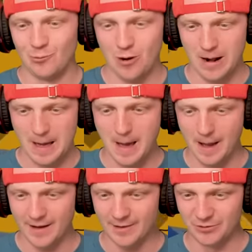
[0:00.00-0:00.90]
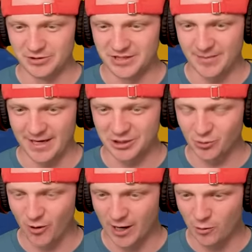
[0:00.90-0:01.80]
Voila! We'll do some
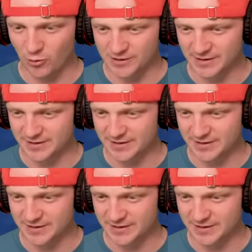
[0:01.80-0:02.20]
extra white quartz on